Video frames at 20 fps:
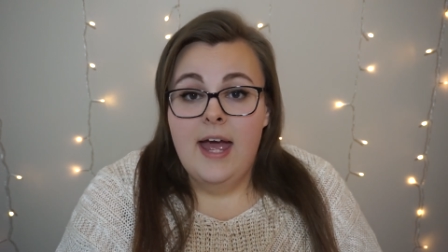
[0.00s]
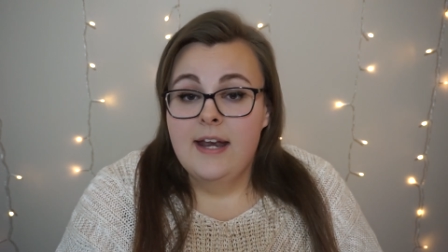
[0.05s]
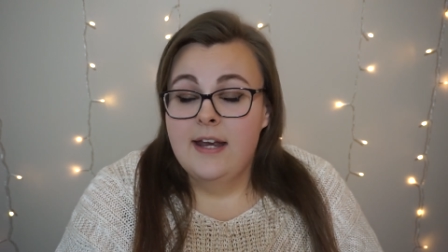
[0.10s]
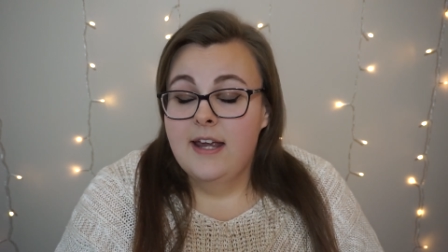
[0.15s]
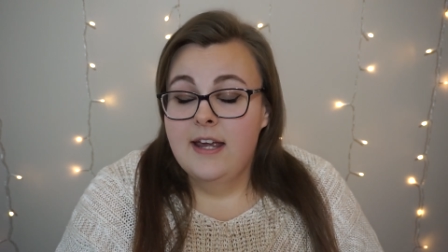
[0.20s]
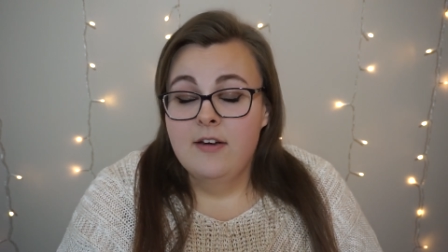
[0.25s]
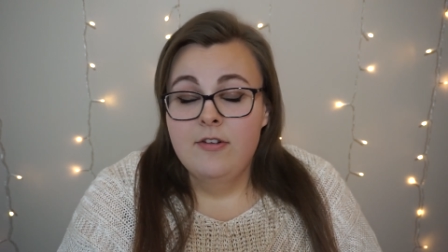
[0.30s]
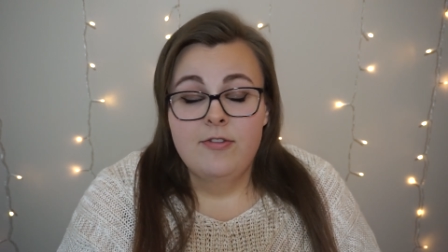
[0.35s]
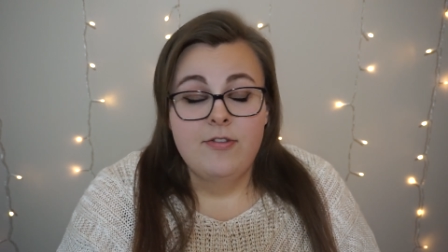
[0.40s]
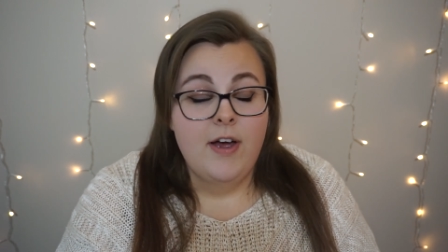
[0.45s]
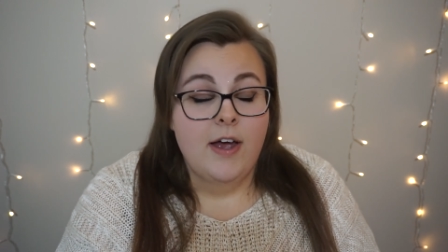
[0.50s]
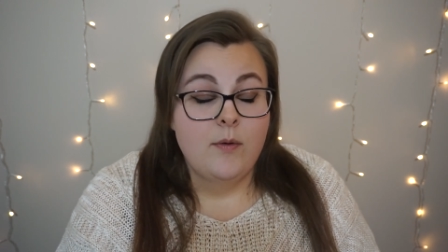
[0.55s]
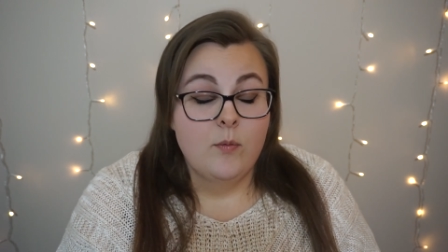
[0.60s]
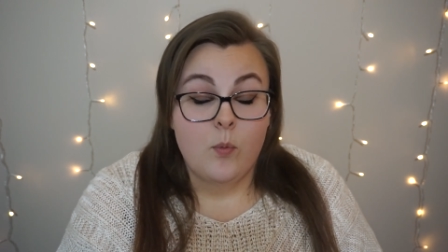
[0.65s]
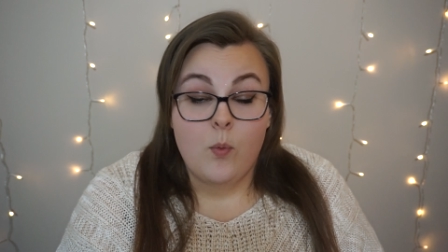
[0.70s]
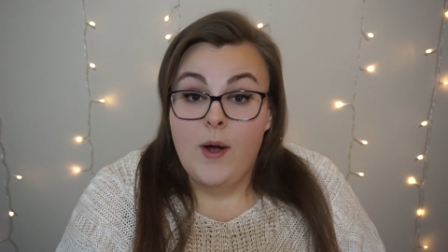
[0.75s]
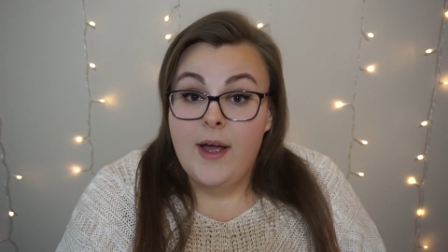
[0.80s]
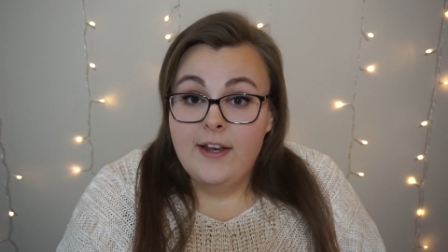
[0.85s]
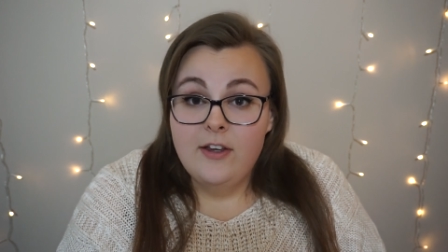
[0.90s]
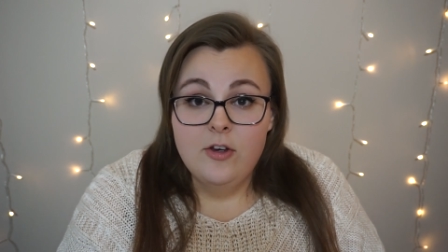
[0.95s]
And if
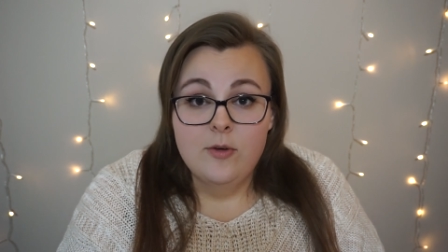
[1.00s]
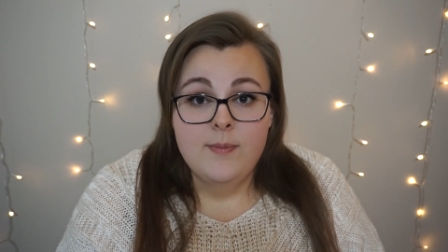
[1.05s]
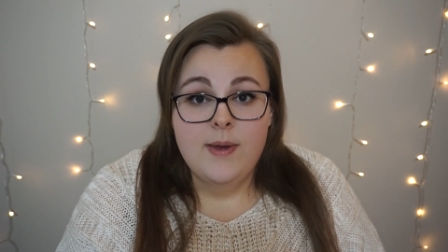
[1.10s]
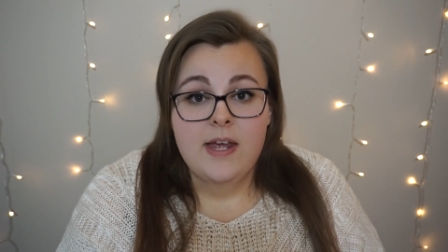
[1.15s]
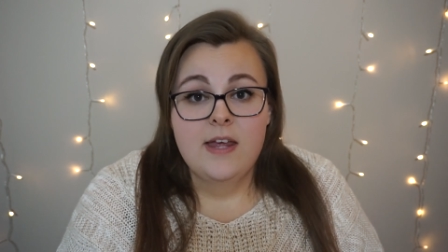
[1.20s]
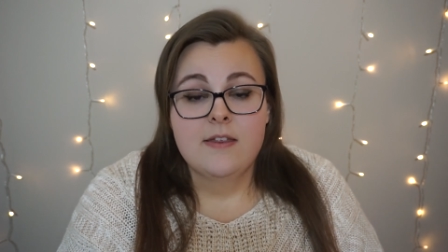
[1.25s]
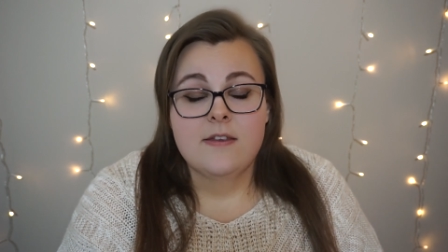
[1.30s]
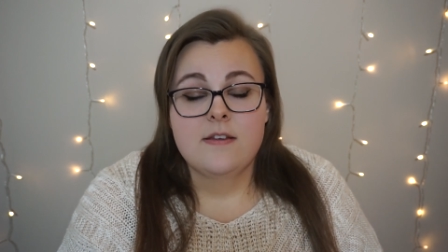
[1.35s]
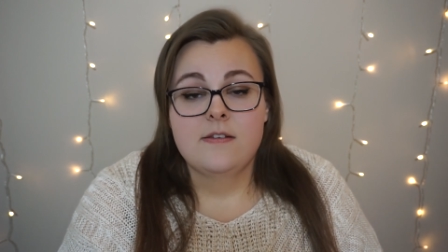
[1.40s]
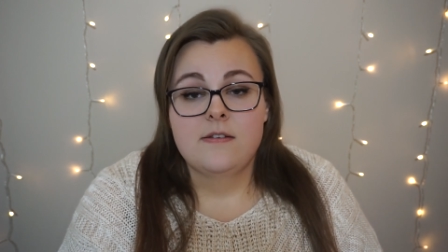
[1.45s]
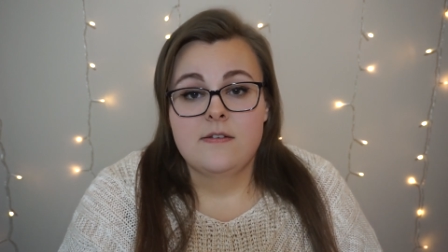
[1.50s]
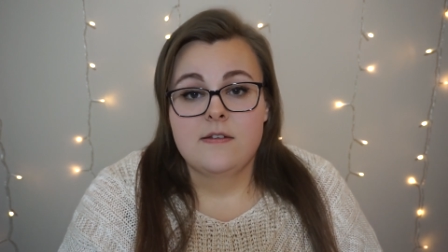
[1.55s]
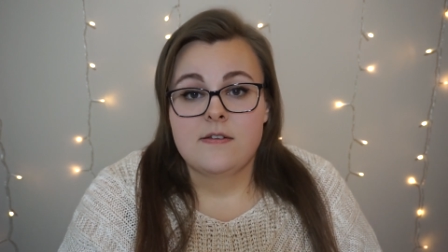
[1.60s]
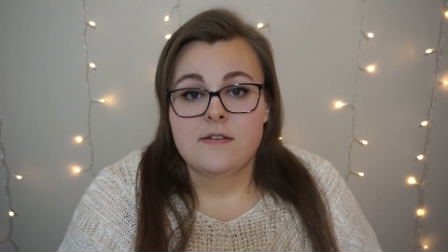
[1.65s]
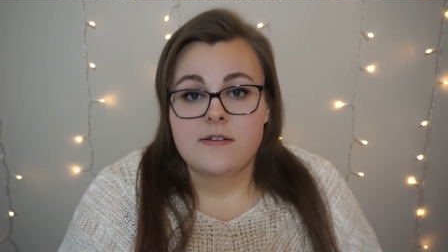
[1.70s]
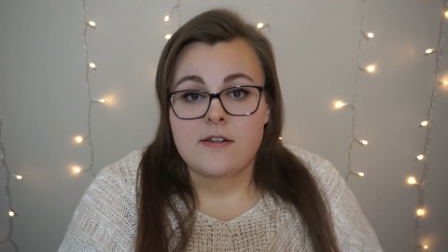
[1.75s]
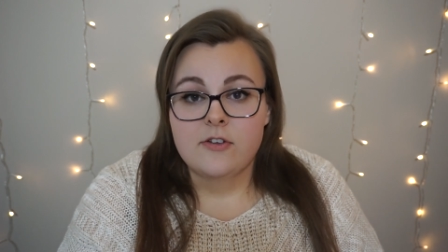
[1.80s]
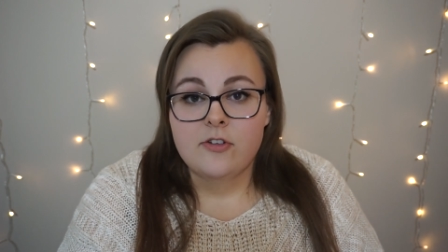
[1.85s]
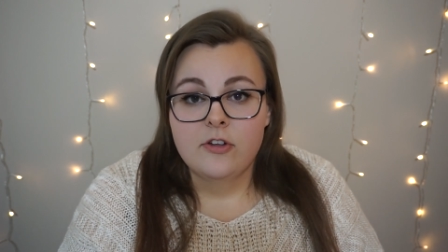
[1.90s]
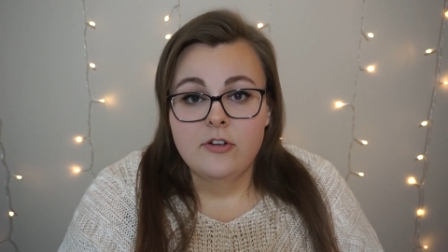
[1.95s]
and when you make this
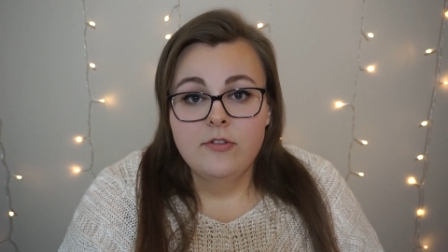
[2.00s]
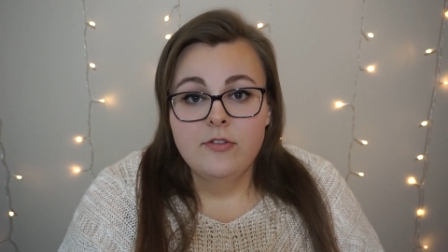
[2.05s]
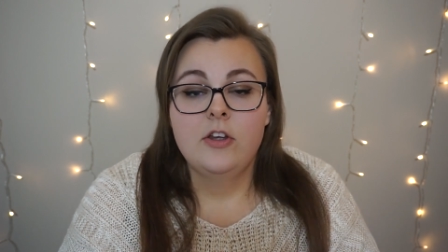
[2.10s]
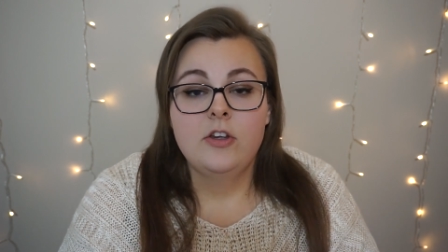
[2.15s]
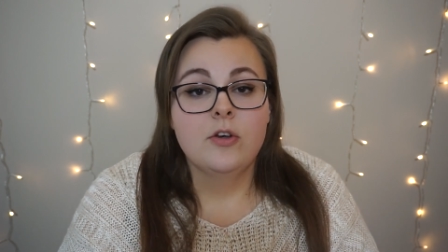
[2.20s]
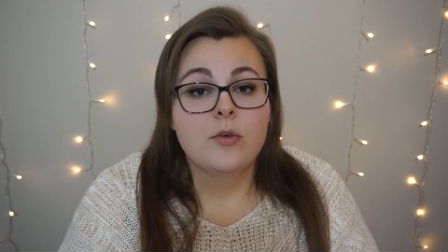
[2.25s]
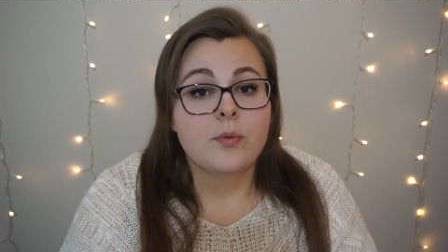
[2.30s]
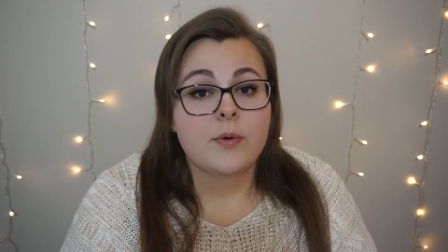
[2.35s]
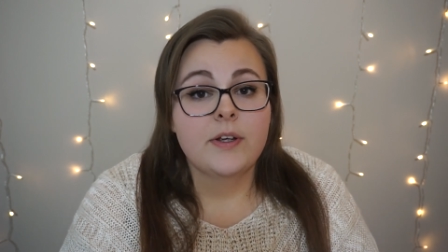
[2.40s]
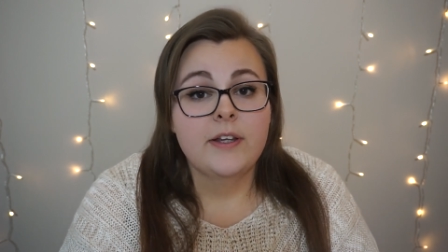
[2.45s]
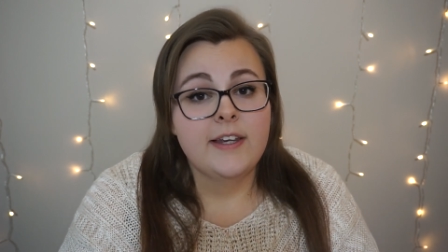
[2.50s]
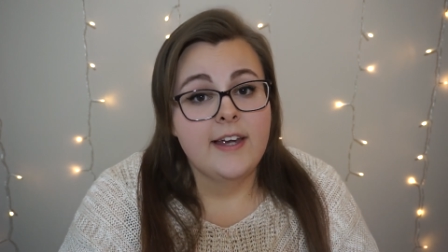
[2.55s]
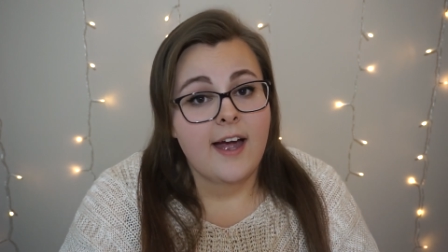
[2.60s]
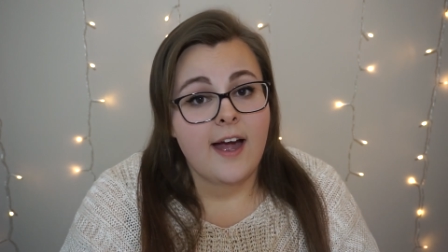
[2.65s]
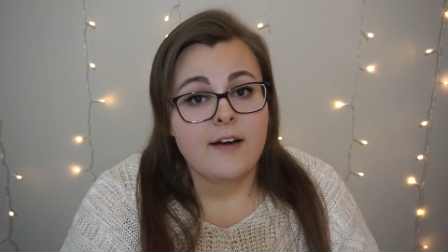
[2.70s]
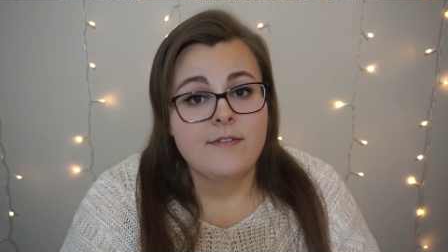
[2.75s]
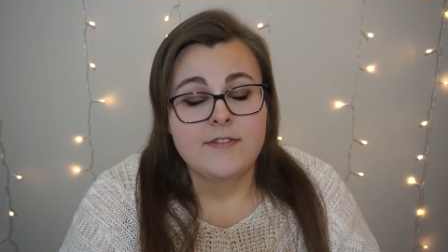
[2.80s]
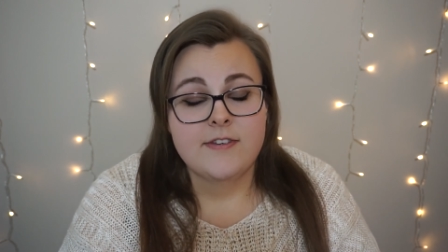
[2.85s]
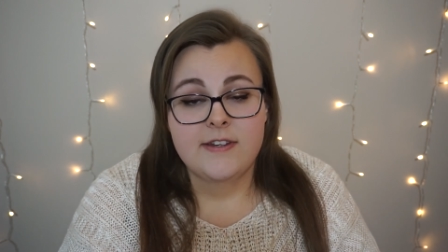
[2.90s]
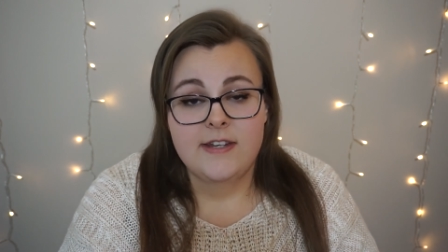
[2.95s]
decision, you really
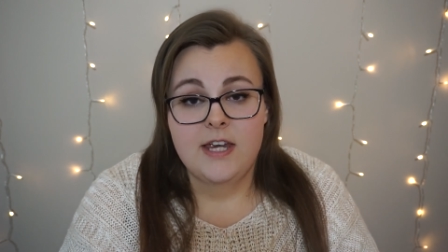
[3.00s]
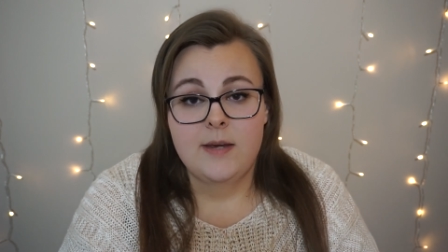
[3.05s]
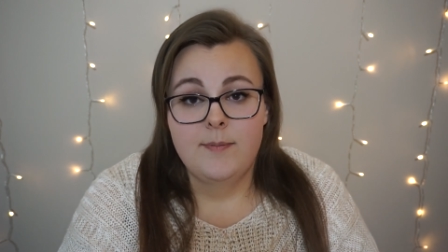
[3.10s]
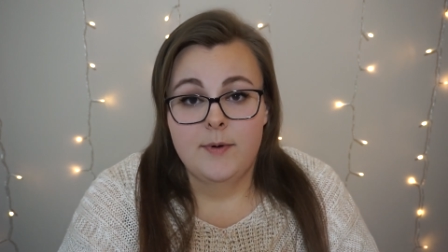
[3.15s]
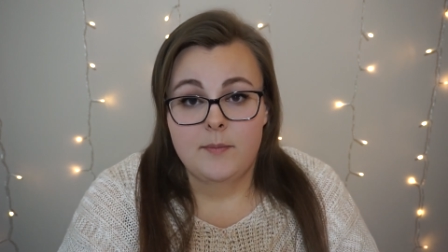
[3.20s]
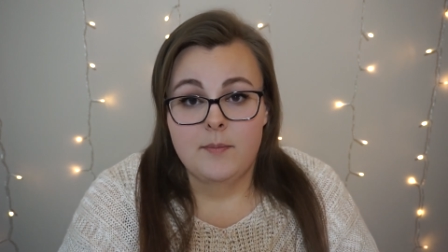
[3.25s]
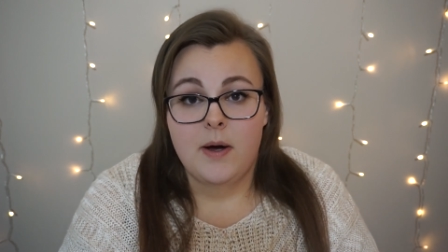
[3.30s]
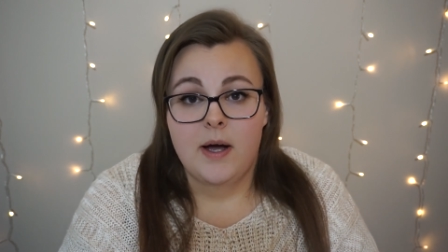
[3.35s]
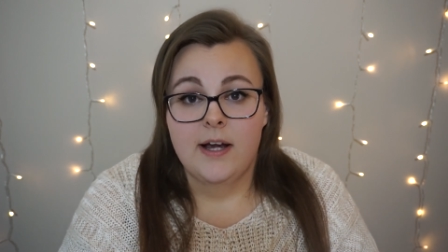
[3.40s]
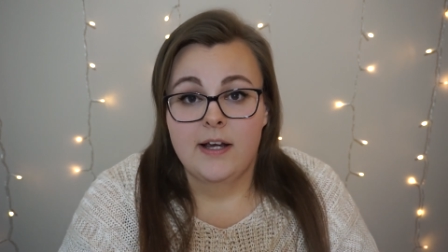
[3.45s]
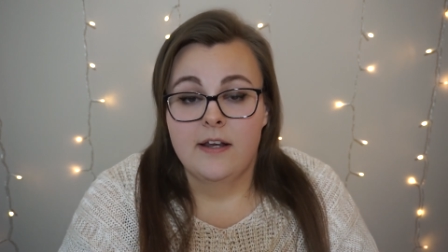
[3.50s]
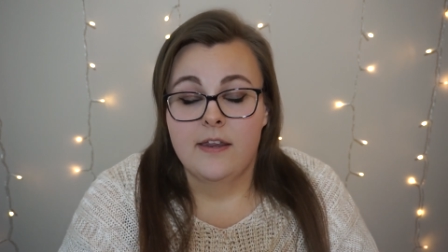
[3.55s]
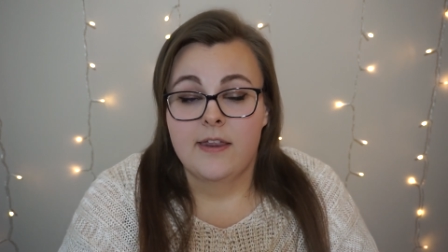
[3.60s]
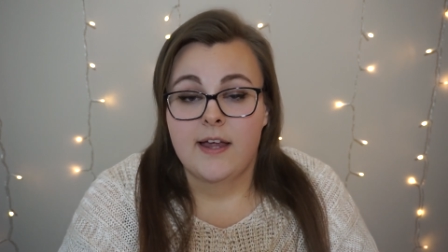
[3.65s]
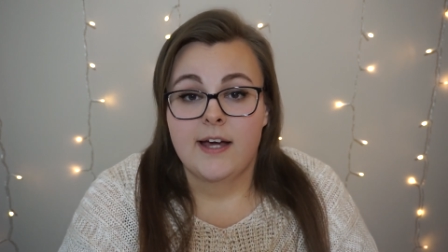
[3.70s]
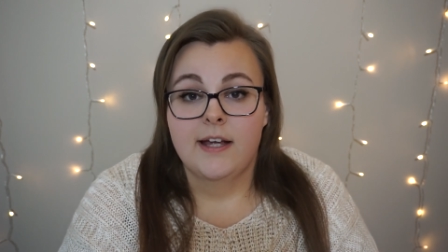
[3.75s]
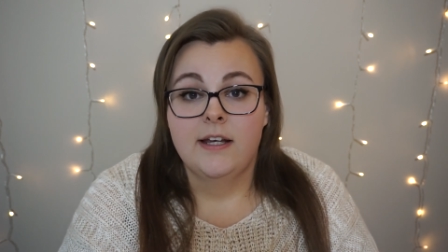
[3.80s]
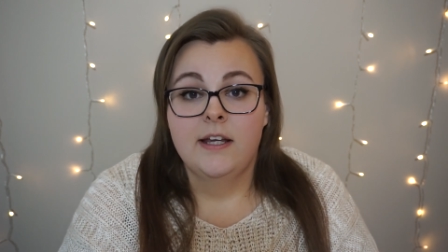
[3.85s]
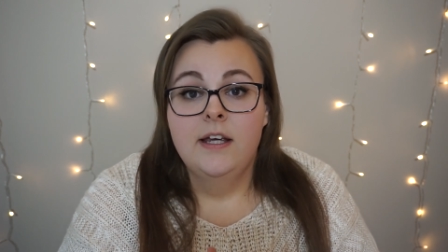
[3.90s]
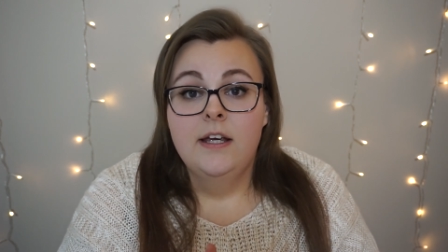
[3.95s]
have to keep in mind
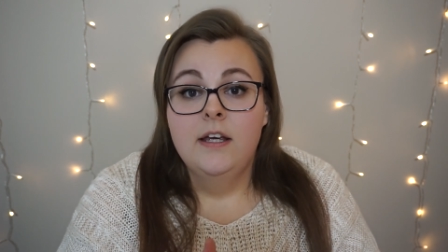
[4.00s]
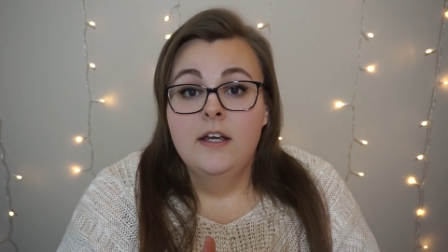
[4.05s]
that